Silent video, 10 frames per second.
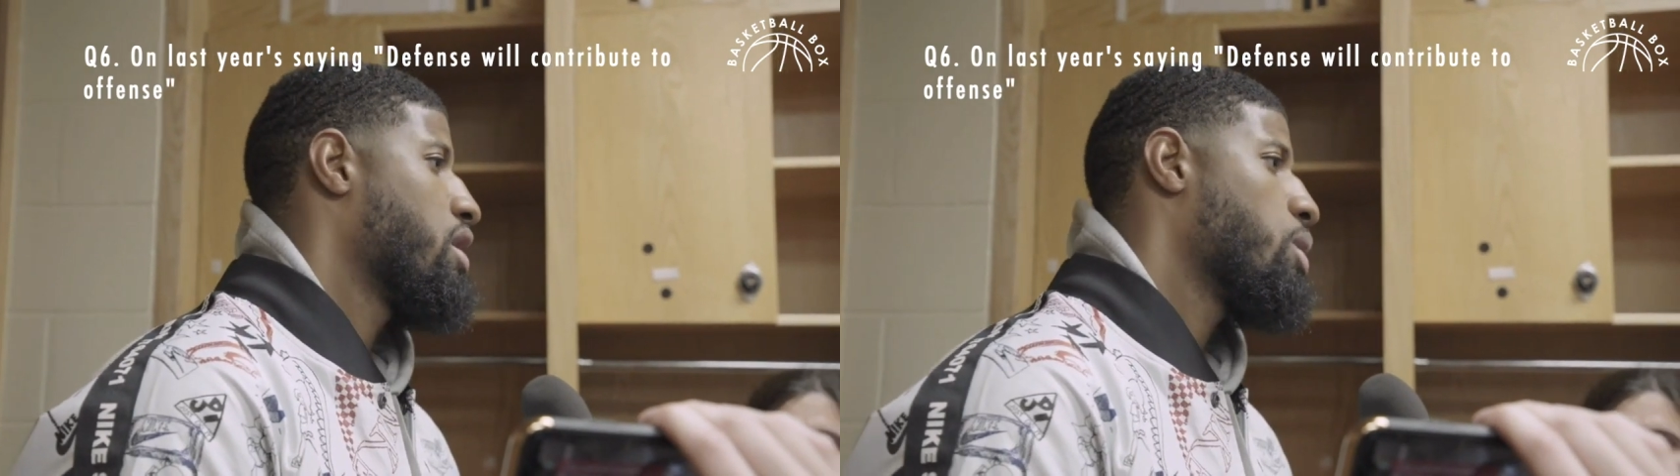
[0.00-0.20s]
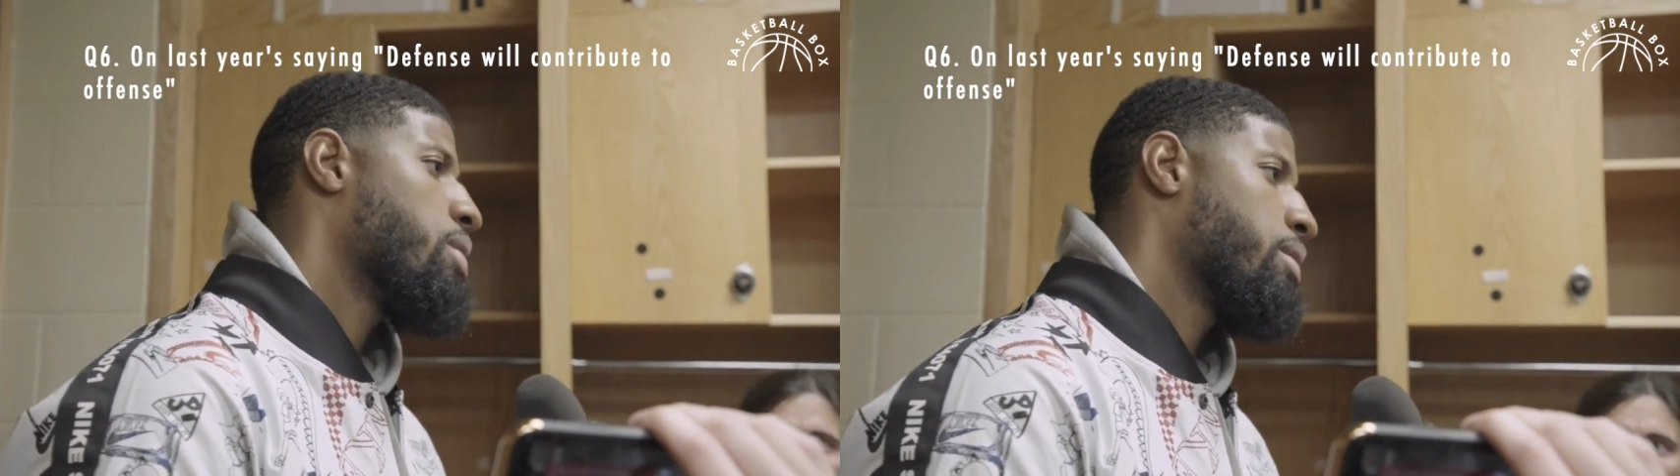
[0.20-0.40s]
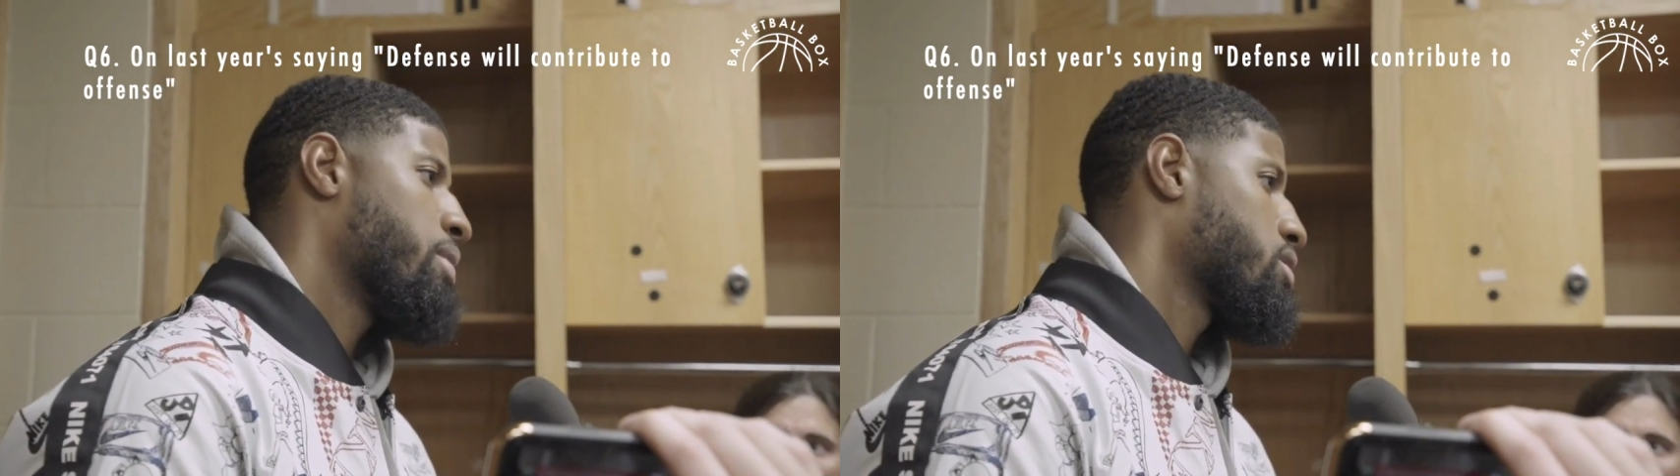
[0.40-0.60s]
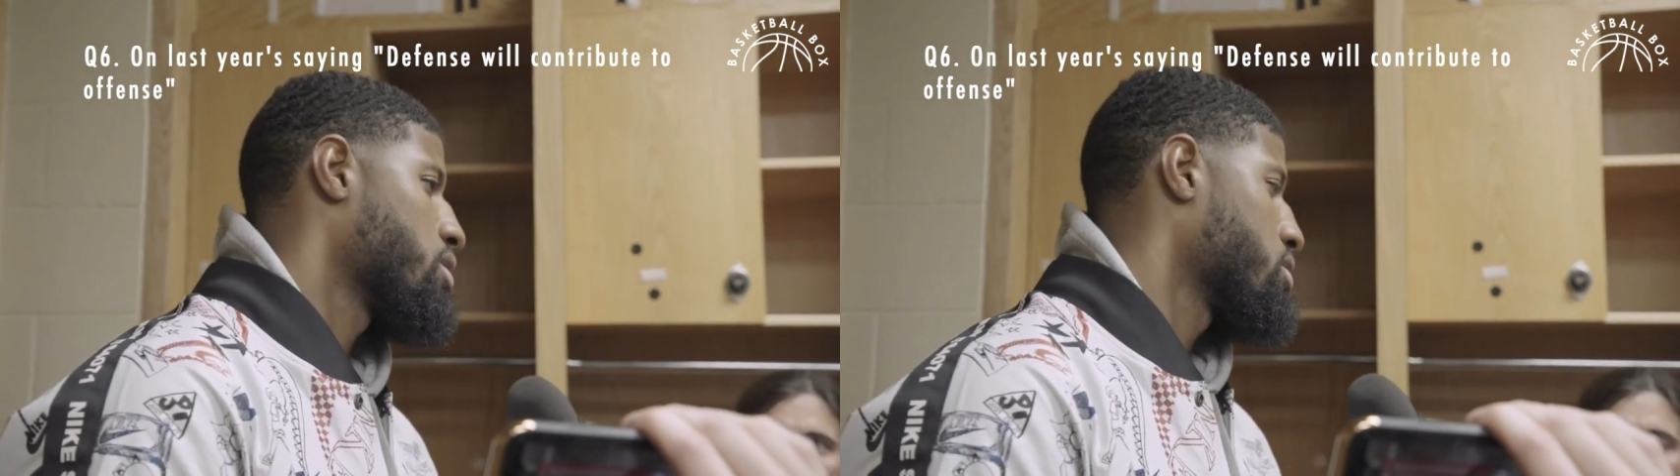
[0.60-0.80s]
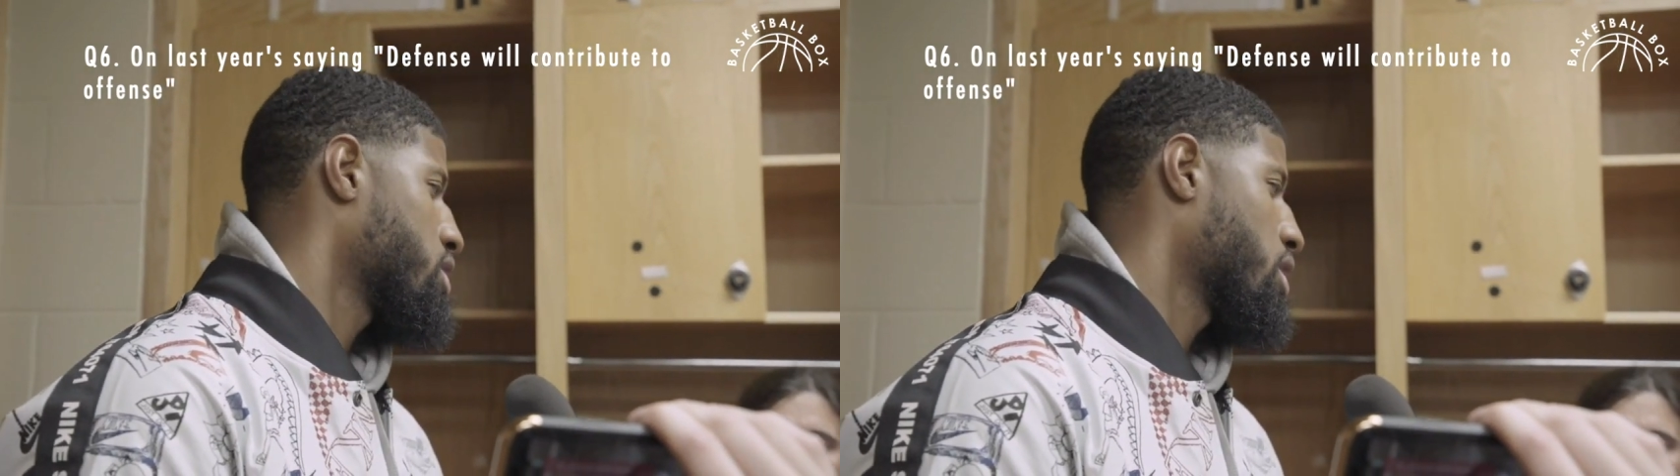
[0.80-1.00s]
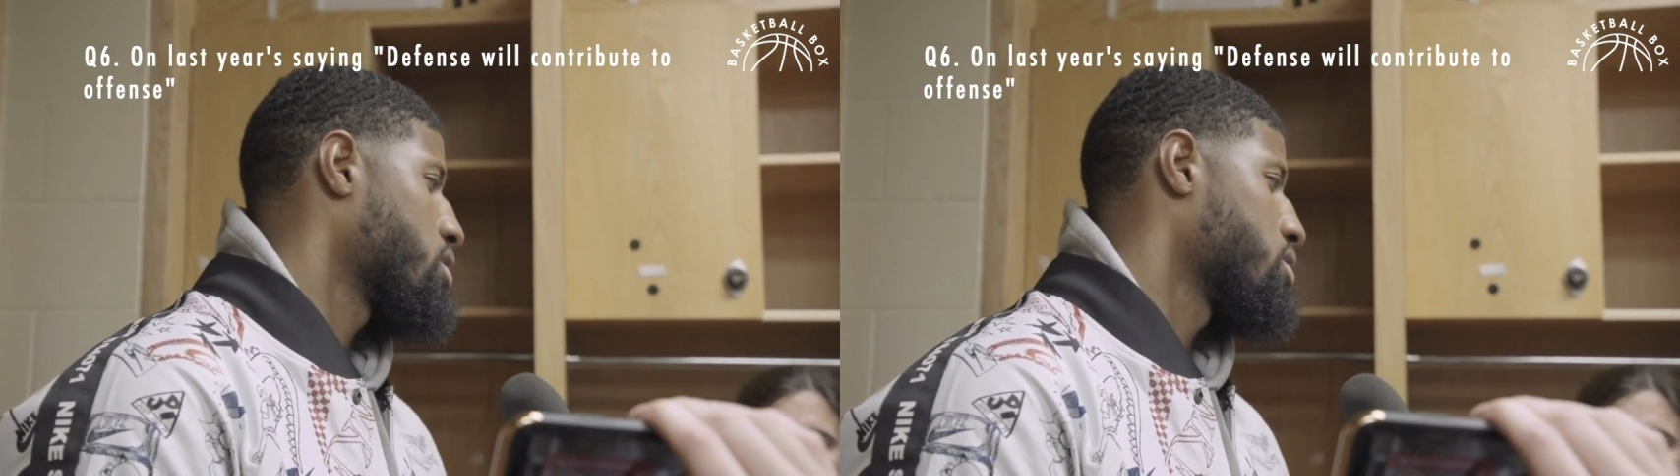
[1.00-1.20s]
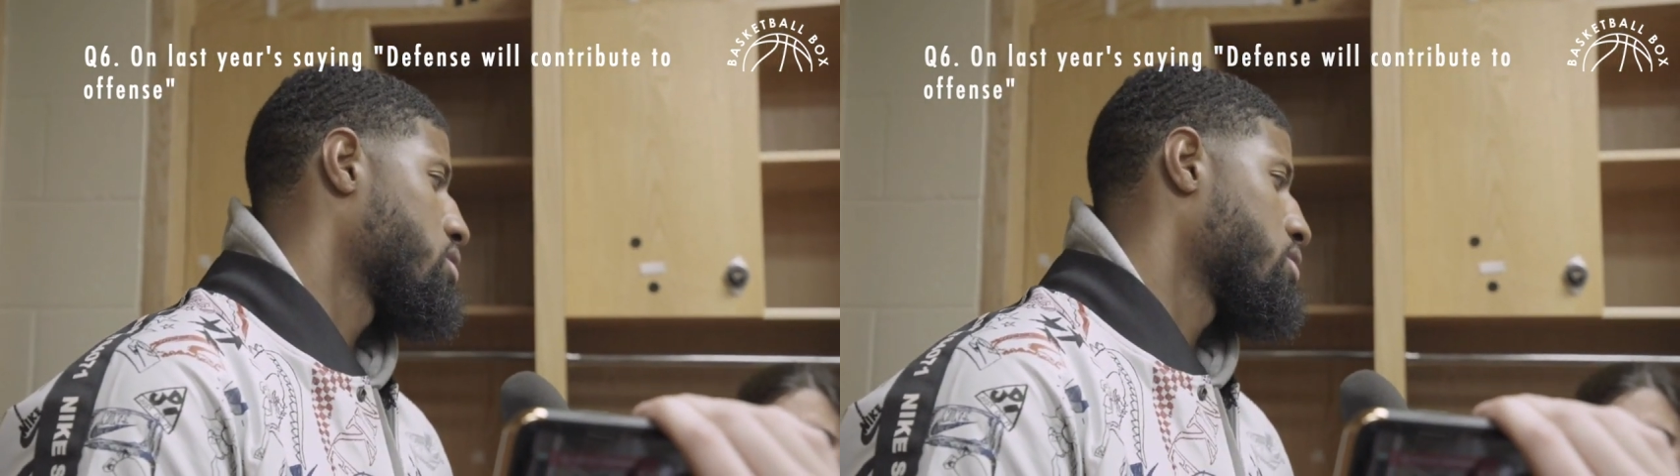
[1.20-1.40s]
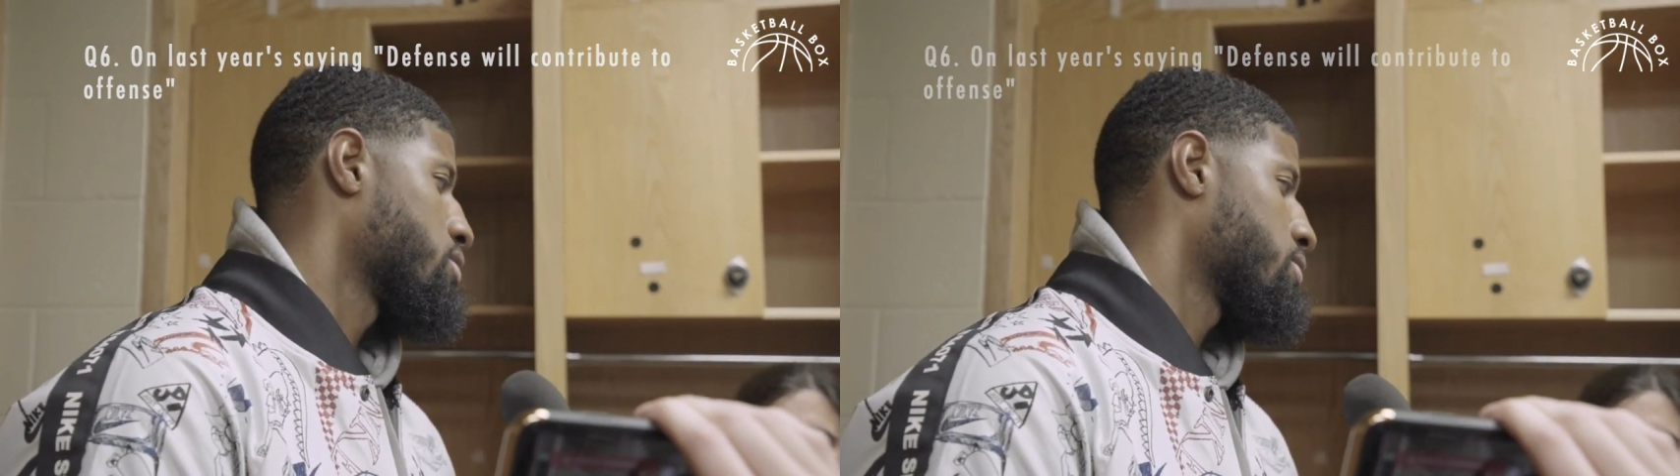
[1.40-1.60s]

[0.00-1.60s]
Everybody makes those challenges